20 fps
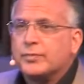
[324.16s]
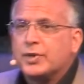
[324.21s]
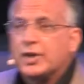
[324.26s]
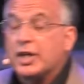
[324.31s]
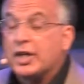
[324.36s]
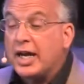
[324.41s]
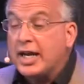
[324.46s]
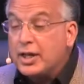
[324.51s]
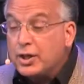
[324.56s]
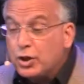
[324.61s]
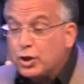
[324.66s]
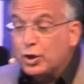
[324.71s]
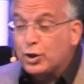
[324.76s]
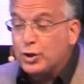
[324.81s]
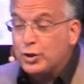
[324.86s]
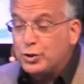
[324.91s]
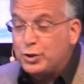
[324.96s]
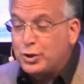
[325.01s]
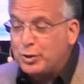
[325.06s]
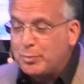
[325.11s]
Can I
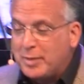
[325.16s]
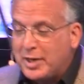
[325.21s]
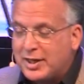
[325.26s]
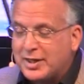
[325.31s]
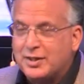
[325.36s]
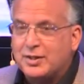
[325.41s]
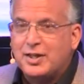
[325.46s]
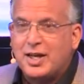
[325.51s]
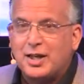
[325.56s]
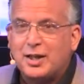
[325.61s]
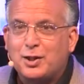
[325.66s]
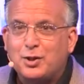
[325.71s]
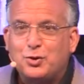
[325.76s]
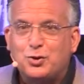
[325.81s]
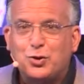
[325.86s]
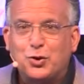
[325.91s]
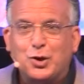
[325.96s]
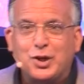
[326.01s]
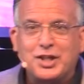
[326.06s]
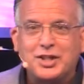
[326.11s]
encourage you to make a daily
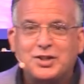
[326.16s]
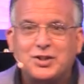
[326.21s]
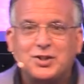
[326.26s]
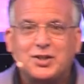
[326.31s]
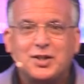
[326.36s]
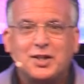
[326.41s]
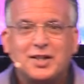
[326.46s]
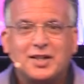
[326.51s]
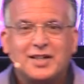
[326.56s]
choice?